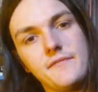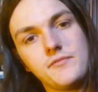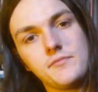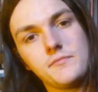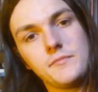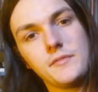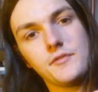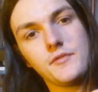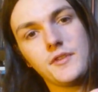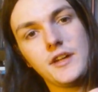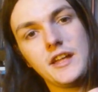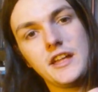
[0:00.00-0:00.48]

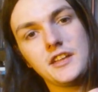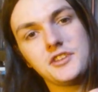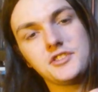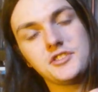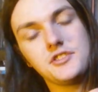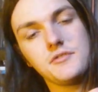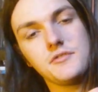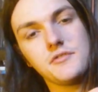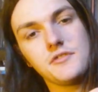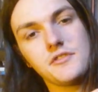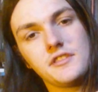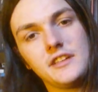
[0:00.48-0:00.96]
from the
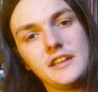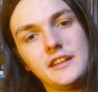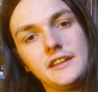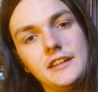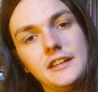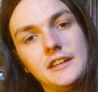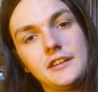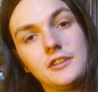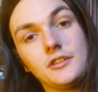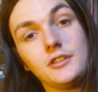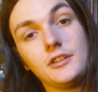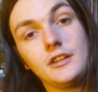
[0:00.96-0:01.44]
reissues they
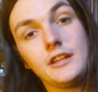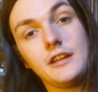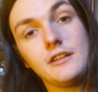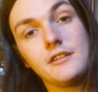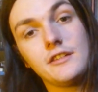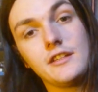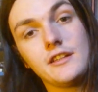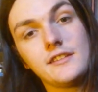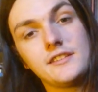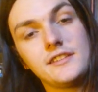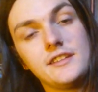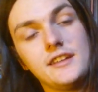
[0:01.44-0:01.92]
did
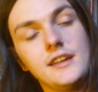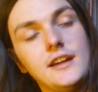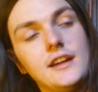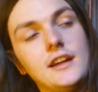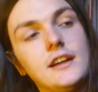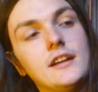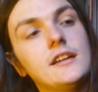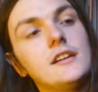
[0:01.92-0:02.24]
earlier this year.